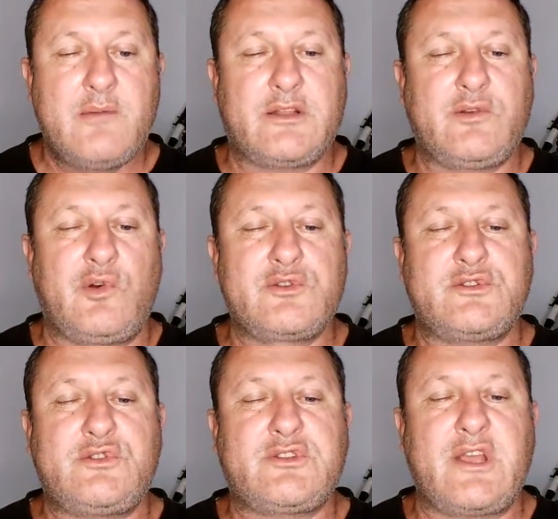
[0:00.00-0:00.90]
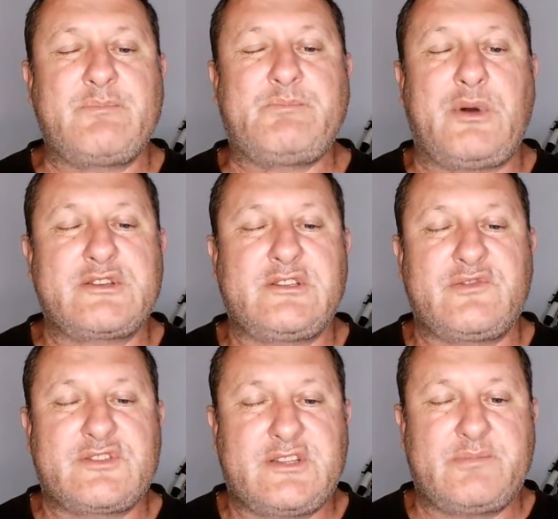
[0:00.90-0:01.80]
but also to take positive
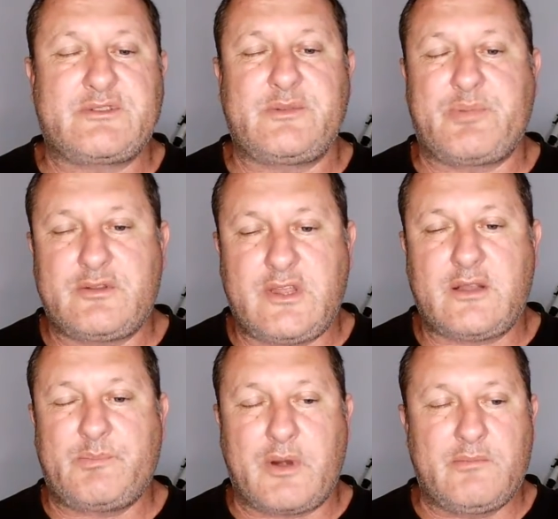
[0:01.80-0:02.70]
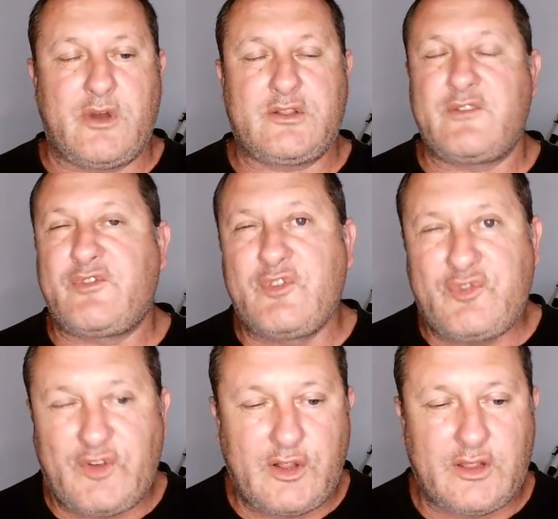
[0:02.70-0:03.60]
steps to protect, promote, and
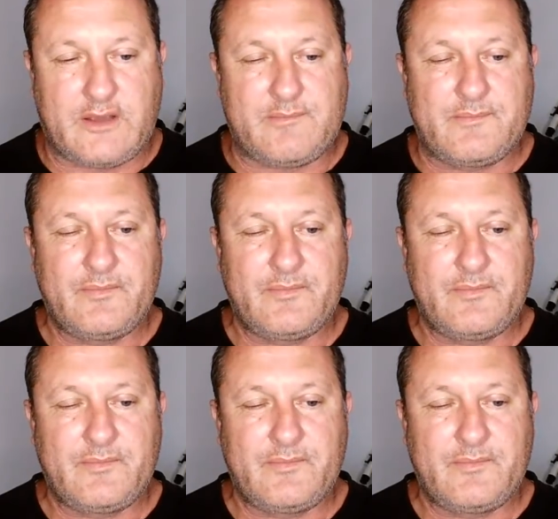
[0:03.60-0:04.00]
fulfill them.